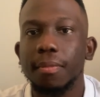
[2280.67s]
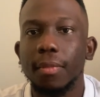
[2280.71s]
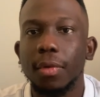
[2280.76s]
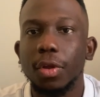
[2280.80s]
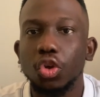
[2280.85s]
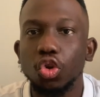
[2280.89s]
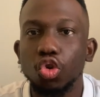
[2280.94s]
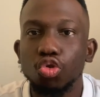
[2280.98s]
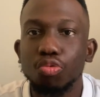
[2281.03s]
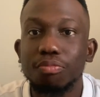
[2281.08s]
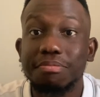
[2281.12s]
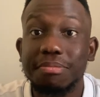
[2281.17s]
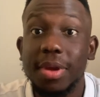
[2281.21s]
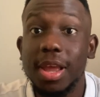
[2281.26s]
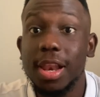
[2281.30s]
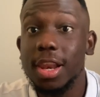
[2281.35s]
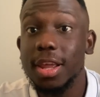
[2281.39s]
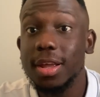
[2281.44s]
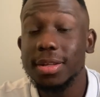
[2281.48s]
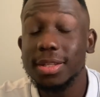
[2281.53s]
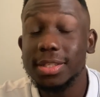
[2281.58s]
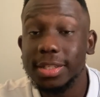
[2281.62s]
you
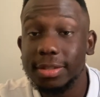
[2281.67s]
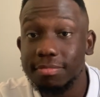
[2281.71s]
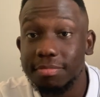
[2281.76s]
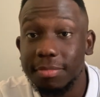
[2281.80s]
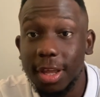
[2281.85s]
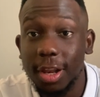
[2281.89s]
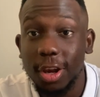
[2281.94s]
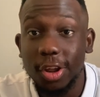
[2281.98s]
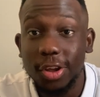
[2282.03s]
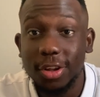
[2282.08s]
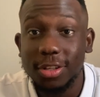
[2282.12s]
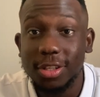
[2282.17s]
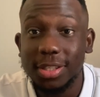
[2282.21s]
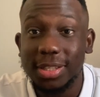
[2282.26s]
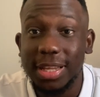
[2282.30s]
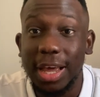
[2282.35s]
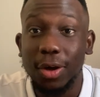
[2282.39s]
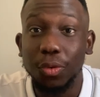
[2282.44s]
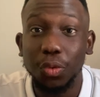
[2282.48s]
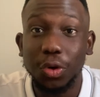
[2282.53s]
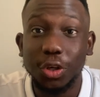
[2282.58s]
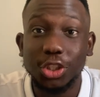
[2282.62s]
millions and millions.
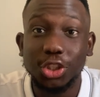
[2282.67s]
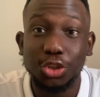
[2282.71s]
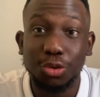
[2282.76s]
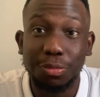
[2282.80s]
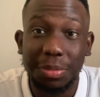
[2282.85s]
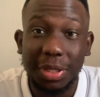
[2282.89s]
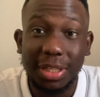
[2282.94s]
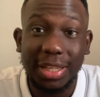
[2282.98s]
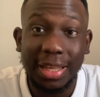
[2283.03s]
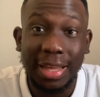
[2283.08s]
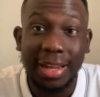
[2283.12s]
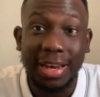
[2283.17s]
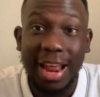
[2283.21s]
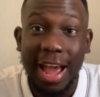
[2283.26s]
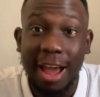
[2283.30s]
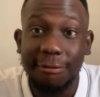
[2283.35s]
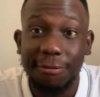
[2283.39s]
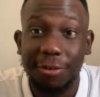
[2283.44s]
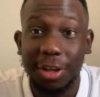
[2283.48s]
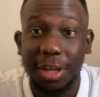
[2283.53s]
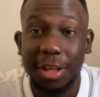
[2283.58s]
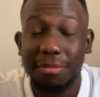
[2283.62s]
I wish you meet an
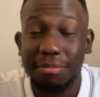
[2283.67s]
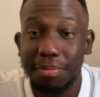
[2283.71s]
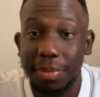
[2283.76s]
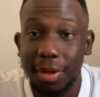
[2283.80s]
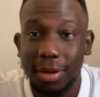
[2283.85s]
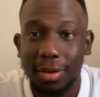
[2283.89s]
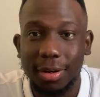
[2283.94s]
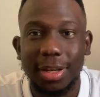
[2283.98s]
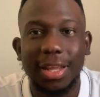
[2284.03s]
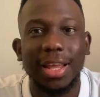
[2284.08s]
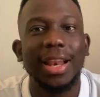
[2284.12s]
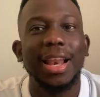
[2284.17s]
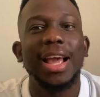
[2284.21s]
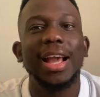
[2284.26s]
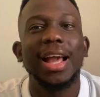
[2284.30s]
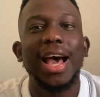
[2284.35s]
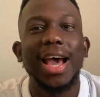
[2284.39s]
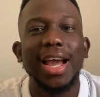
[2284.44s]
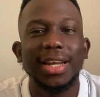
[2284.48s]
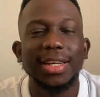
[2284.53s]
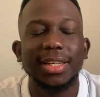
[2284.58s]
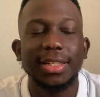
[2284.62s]
African billionaire
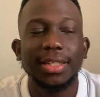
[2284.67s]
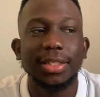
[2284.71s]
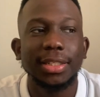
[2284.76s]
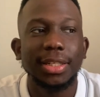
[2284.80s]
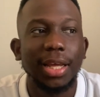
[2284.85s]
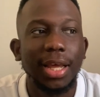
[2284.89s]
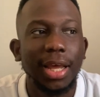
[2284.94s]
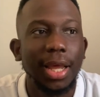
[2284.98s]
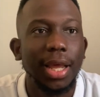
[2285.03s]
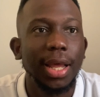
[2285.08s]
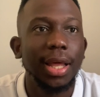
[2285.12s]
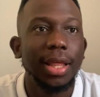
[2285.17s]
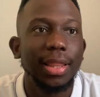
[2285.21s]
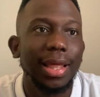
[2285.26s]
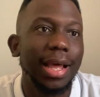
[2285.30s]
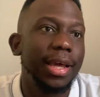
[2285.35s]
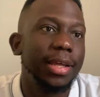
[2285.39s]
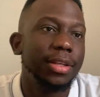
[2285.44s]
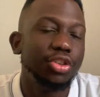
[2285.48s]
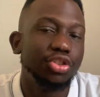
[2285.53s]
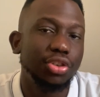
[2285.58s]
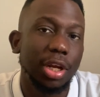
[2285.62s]
like I did
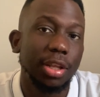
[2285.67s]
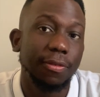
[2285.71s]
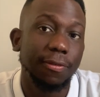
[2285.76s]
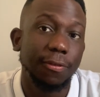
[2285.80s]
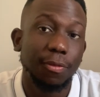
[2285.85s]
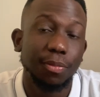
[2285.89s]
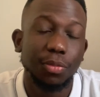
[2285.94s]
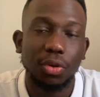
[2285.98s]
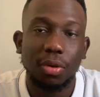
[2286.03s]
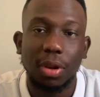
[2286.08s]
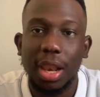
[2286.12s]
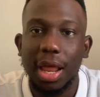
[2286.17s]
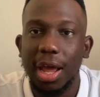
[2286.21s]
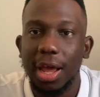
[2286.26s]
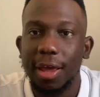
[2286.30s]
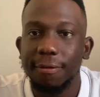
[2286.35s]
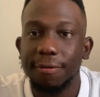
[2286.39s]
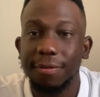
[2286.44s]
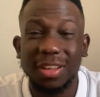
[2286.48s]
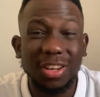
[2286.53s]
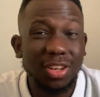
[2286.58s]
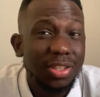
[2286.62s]
that can transform your
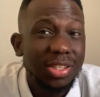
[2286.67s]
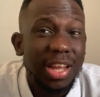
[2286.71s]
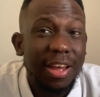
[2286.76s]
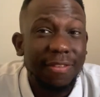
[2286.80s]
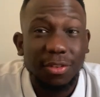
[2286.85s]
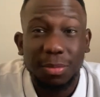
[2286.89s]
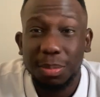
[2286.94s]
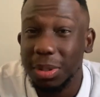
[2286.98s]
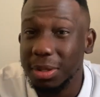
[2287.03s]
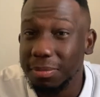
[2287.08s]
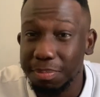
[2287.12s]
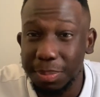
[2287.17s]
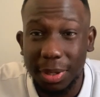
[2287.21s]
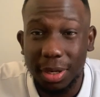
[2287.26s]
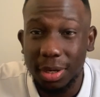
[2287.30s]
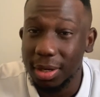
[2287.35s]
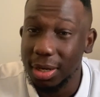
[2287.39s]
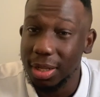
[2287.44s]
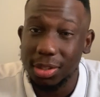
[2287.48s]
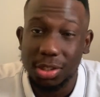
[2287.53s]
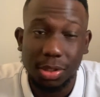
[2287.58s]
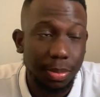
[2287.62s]
life. It doesn't have to be a
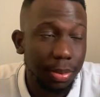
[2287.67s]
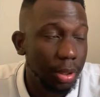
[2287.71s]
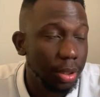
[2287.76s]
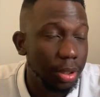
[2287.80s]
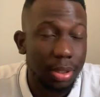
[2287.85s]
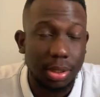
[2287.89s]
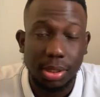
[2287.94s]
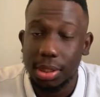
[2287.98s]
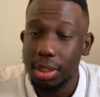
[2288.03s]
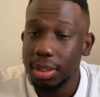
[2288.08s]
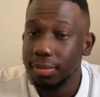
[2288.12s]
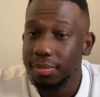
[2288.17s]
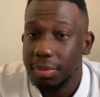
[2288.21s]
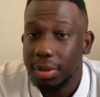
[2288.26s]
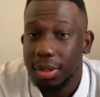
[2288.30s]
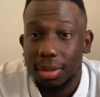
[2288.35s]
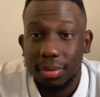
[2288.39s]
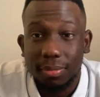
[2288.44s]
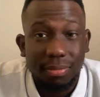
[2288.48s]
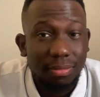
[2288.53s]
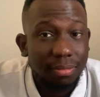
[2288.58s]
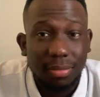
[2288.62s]
billionaire, to be honest. It can
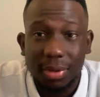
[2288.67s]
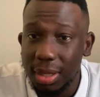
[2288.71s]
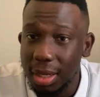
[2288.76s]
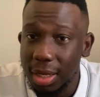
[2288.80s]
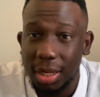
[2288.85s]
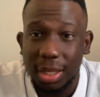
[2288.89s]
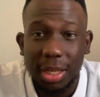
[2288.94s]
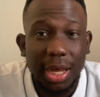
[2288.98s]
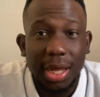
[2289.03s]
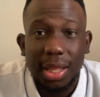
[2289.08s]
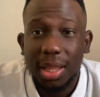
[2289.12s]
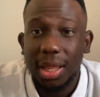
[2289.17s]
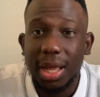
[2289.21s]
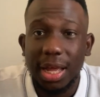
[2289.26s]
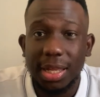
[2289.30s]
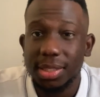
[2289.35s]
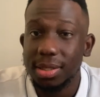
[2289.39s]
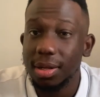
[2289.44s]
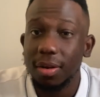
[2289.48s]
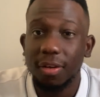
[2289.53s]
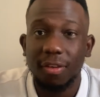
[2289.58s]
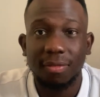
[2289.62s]
be any guy that
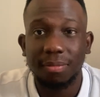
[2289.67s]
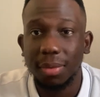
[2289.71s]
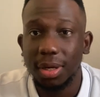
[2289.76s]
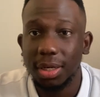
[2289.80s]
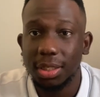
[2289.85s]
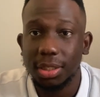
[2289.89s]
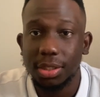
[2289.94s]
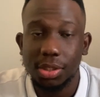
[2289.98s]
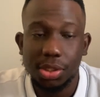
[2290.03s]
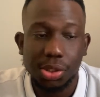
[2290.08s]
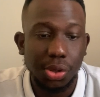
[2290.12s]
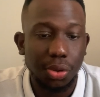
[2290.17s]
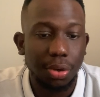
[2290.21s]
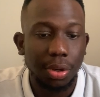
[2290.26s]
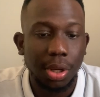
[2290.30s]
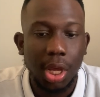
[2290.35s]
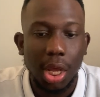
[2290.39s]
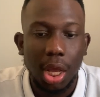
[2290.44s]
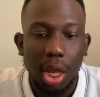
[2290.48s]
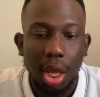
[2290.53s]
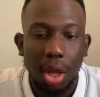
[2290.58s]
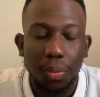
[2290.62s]
has a lot of money.
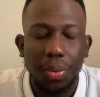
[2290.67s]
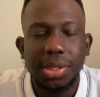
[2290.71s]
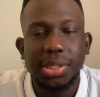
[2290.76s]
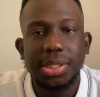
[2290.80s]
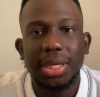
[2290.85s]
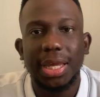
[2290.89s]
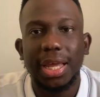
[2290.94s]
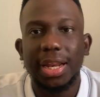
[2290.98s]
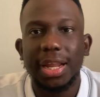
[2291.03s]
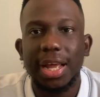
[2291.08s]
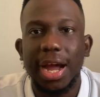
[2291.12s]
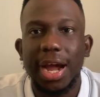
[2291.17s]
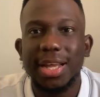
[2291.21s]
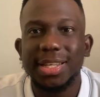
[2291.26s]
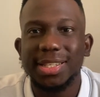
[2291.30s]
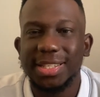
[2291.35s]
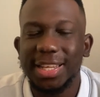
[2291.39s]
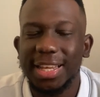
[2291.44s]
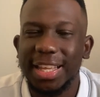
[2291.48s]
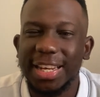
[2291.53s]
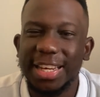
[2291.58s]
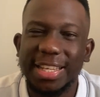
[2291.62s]
So once again, guys,
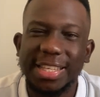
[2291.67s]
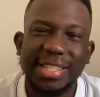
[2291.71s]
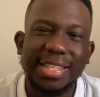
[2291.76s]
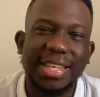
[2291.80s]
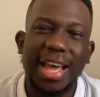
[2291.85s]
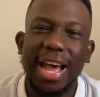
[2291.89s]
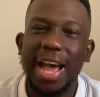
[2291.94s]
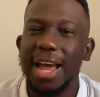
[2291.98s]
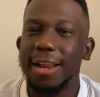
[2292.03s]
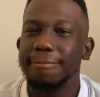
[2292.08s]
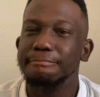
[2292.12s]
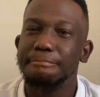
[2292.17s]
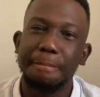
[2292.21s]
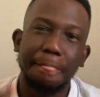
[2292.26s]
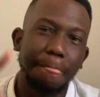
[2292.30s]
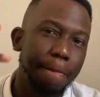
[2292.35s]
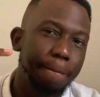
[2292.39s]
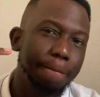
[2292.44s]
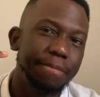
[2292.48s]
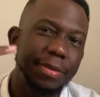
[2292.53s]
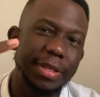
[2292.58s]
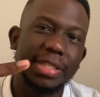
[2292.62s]
take it easy and
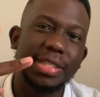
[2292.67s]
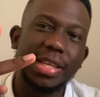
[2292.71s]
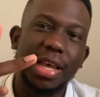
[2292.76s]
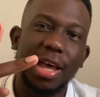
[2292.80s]
peace